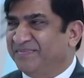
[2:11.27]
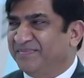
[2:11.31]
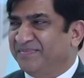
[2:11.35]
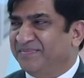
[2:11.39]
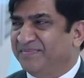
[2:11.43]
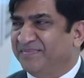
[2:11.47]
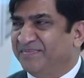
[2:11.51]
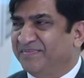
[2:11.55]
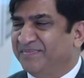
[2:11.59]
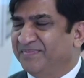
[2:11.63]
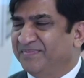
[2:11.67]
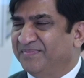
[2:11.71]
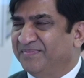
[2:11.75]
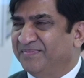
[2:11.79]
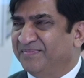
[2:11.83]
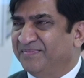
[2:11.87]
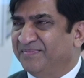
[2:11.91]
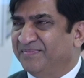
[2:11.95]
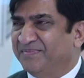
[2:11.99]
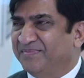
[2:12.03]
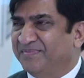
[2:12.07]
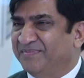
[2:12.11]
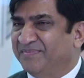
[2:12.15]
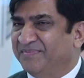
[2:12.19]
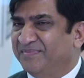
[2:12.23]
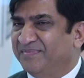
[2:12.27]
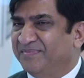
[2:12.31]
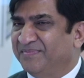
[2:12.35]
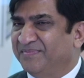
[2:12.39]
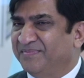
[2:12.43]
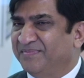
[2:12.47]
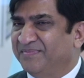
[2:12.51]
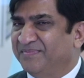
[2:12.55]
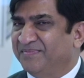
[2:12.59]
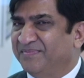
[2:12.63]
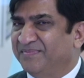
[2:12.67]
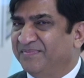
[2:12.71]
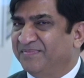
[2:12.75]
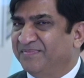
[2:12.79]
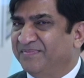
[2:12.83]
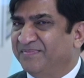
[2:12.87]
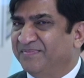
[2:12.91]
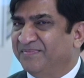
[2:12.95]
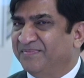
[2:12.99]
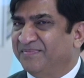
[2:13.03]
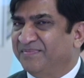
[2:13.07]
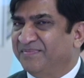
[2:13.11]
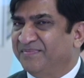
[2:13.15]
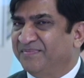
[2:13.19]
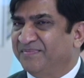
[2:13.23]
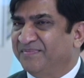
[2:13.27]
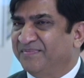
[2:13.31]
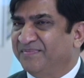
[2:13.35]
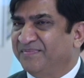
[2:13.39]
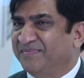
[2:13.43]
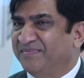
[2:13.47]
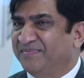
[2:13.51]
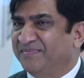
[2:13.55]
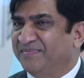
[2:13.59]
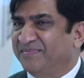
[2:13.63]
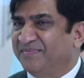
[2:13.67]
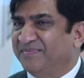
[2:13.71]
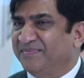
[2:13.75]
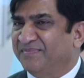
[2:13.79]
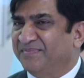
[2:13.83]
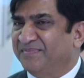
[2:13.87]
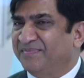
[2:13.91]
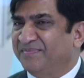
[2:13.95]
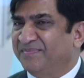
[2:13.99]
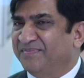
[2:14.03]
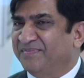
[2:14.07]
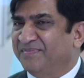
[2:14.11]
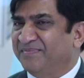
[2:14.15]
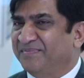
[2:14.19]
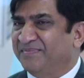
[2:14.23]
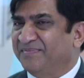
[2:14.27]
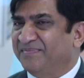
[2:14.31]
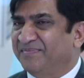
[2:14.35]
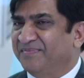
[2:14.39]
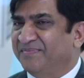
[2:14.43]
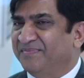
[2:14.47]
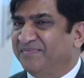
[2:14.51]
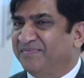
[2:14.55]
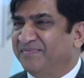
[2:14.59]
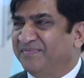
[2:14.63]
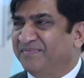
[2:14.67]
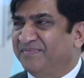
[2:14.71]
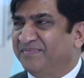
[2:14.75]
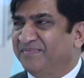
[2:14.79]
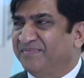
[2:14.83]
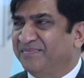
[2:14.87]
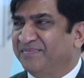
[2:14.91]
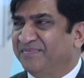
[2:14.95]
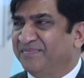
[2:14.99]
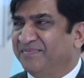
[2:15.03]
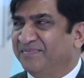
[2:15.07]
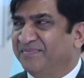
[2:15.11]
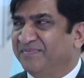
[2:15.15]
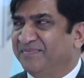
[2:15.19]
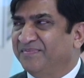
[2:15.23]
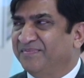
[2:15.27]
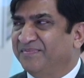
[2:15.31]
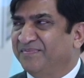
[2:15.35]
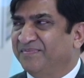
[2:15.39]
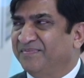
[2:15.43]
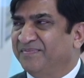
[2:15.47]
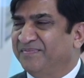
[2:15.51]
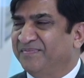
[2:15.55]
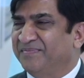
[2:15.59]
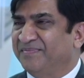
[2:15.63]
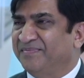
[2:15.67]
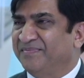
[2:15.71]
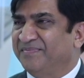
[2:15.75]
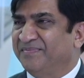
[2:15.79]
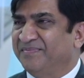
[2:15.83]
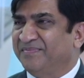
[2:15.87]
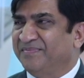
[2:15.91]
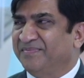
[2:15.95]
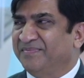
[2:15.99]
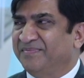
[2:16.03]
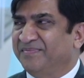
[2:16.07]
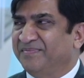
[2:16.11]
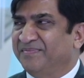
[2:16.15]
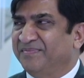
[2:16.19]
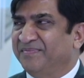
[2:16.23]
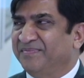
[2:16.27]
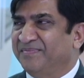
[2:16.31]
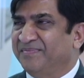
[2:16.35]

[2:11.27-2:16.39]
(silent)